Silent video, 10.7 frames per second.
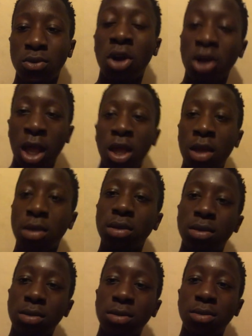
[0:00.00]
Okay?
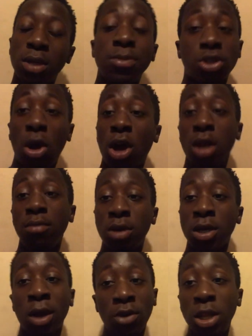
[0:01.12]
I'm sorry, bro.
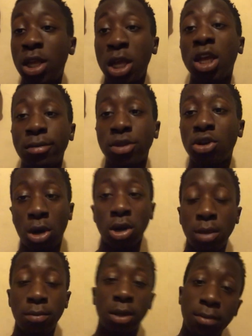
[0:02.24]
I really am sorry.
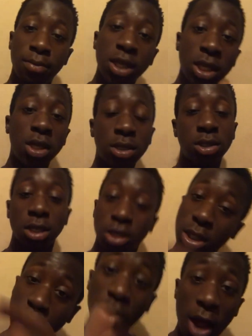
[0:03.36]
But please, just
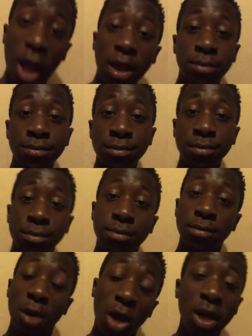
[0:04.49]
subscribe.
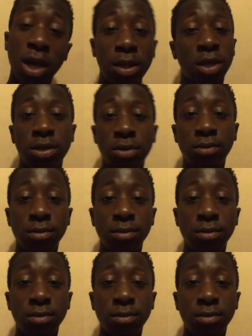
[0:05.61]
Okay? Thank you.